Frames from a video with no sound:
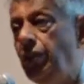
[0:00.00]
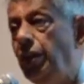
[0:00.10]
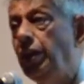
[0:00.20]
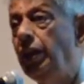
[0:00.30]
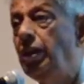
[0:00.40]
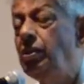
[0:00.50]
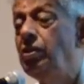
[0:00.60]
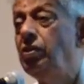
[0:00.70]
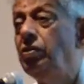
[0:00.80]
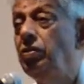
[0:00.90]
in India,
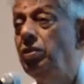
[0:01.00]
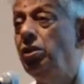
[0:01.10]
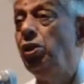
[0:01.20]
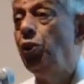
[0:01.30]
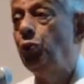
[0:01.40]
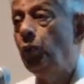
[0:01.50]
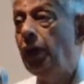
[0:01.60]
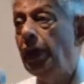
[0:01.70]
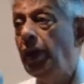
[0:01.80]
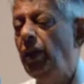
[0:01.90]

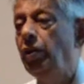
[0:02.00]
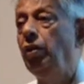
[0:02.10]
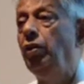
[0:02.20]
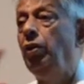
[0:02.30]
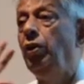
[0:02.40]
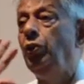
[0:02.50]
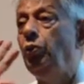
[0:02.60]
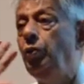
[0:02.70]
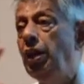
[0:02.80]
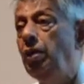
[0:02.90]
today
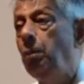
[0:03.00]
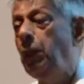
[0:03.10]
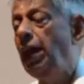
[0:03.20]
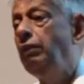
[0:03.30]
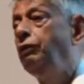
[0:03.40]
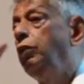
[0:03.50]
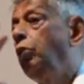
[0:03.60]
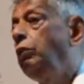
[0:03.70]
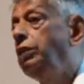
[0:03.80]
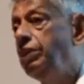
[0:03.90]
you need a plan for
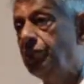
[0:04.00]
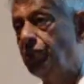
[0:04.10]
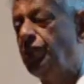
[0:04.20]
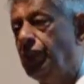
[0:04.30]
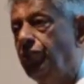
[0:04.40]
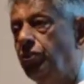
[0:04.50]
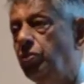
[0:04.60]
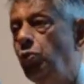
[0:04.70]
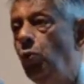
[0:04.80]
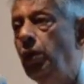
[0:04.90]
all the districts.
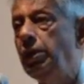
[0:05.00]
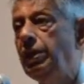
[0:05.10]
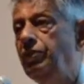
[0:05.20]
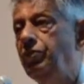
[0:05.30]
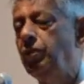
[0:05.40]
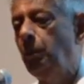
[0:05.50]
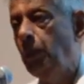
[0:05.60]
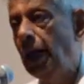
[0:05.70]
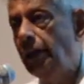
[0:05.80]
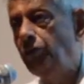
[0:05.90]
Goa needs a
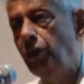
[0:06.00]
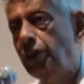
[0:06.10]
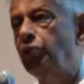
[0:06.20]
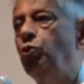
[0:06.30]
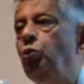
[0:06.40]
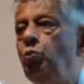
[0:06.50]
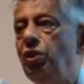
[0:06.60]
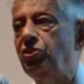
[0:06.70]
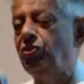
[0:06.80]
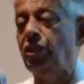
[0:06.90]
plan for its 2
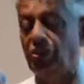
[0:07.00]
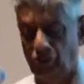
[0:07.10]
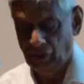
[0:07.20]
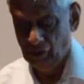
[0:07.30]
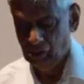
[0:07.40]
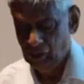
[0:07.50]
districts.